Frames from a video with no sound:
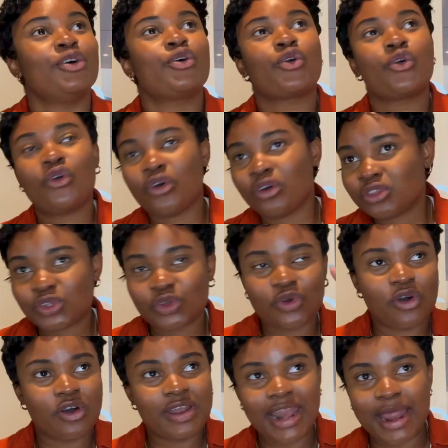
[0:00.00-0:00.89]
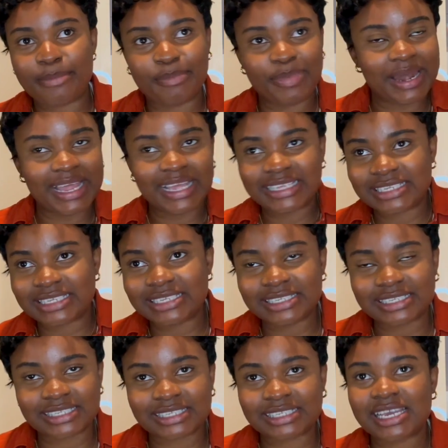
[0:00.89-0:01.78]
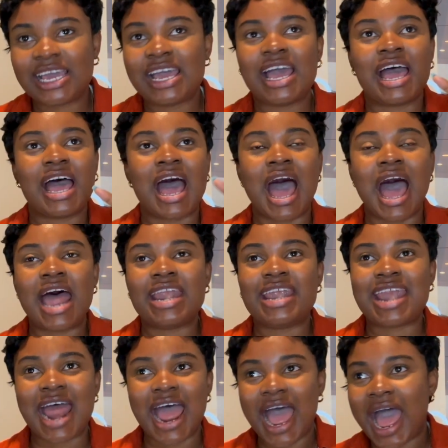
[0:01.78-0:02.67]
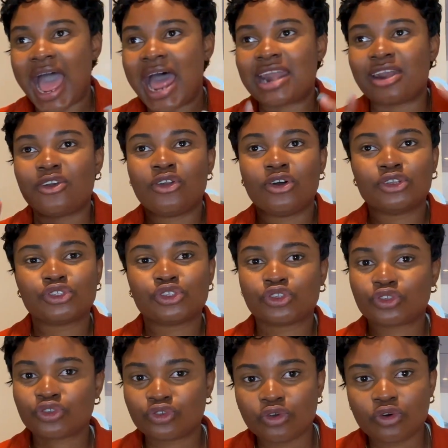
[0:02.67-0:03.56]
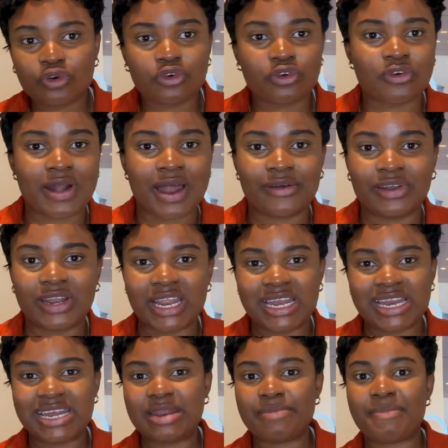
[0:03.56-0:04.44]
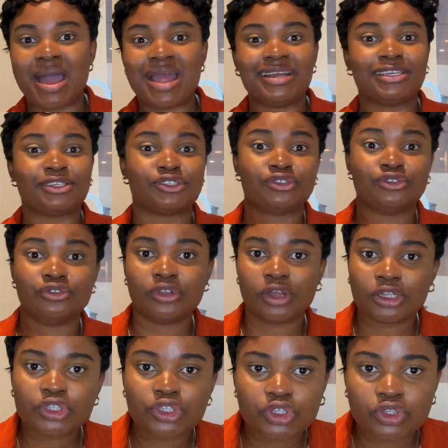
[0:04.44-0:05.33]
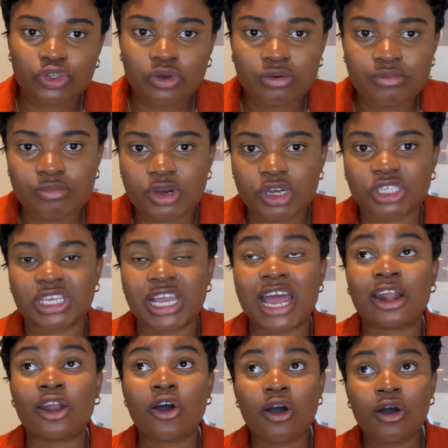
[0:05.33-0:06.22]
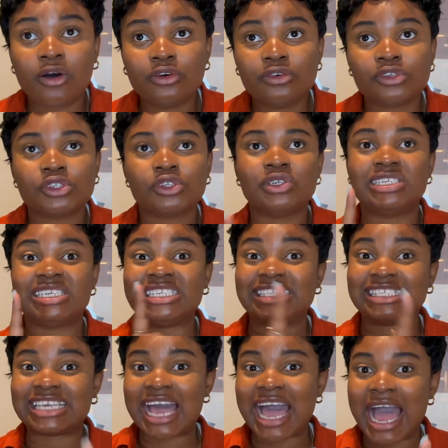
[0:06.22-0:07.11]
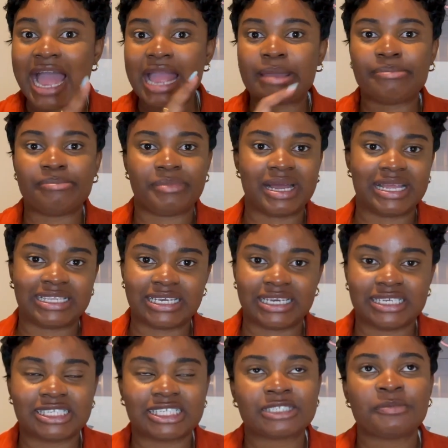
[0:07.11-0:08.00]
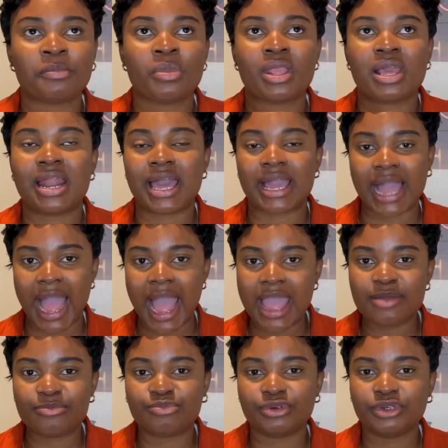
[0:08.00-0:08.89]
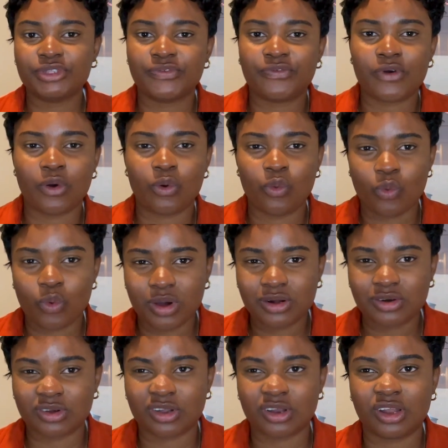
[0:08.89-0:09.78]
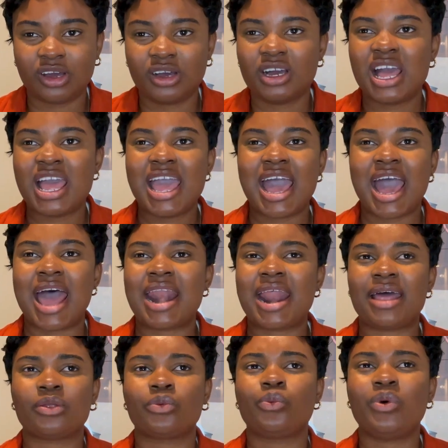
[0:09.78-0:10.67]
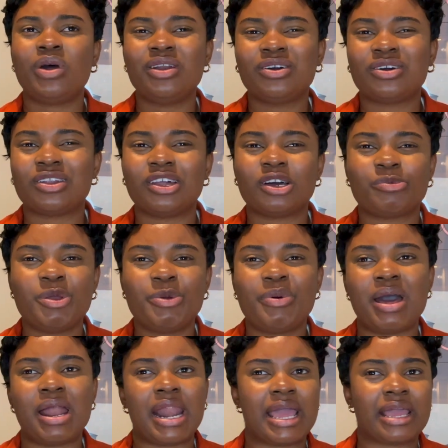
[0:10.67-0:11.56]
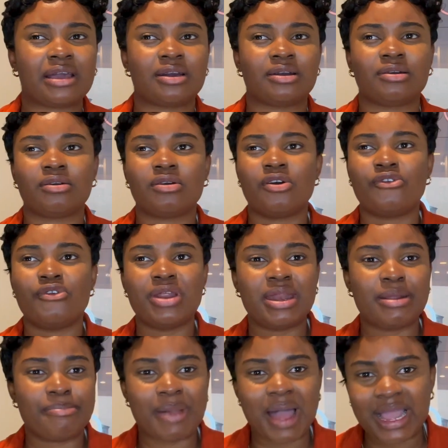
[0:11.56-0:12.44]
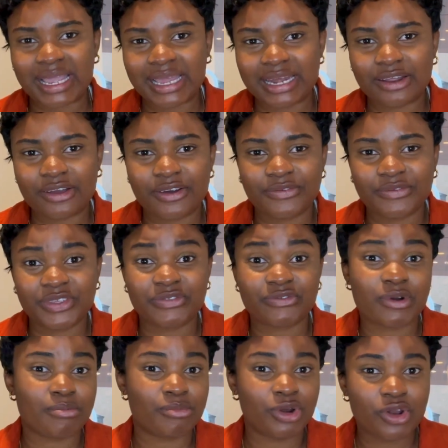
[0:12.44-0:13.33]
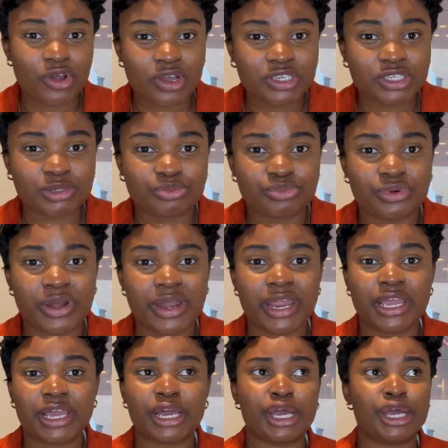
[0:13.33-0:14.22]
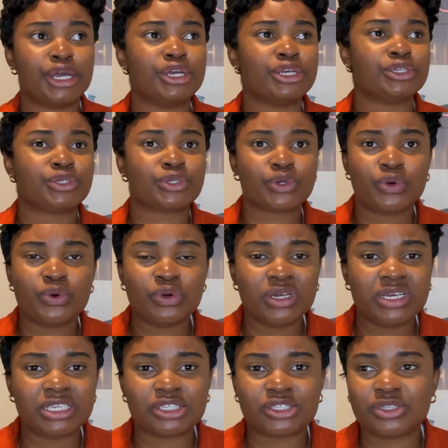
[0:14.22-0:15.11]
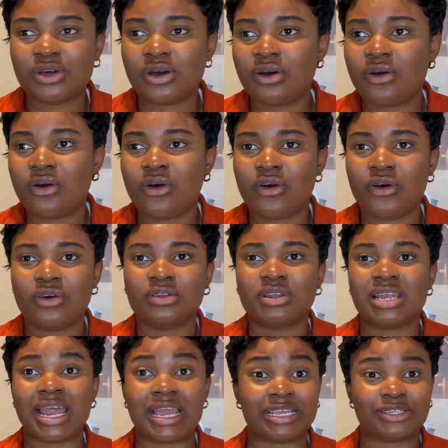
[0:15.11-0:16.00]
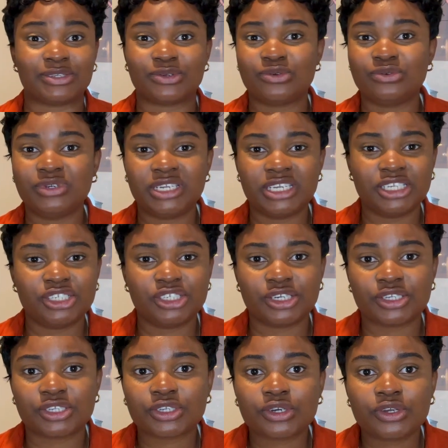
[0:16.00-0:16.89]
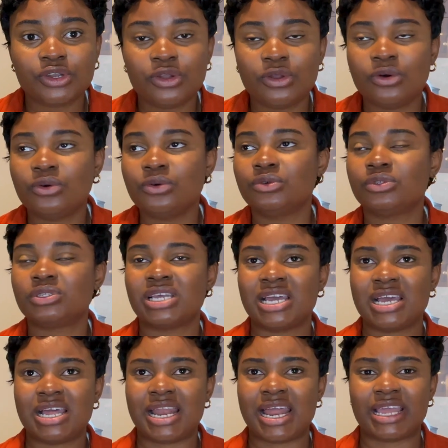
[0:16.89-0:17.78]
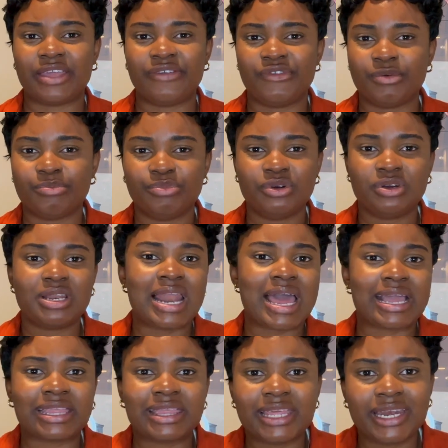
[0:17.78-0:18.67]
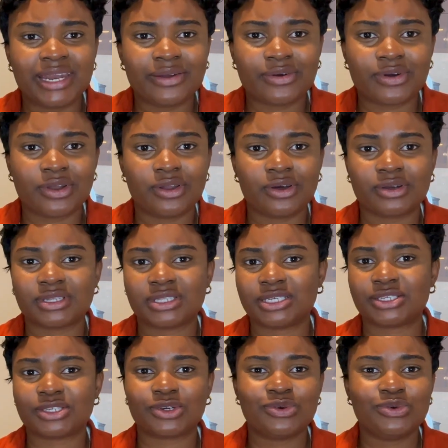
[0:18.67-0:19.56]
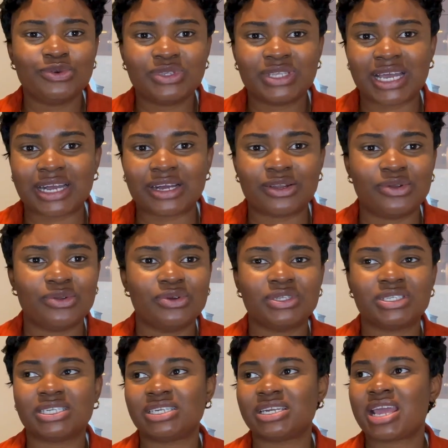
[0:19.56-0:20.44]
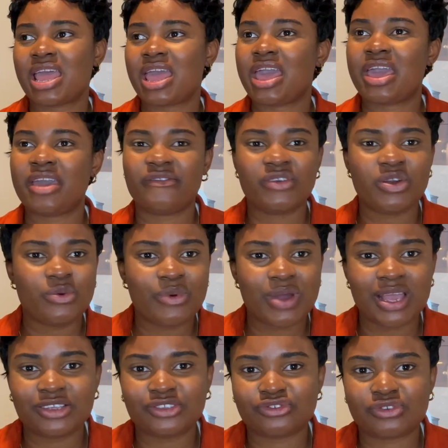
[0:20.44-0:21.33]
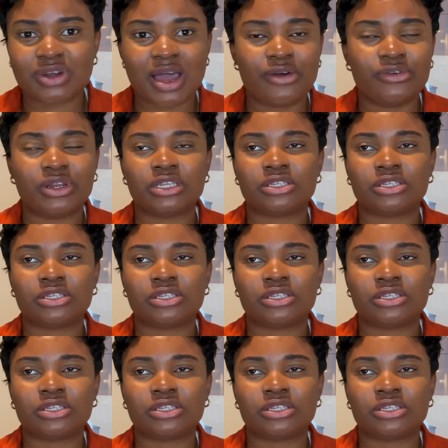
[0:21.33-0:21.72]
Go to other places that are not so crowded. The demand is not so much, and also the time matters. Like, I booked for 1 o'clock, and at 1 o'clock people are like already back in the office from lunch break. School is not on, like school didn't just close. Like, if you book like 3 o'clock, the schools are closing, everywhere is rowdy.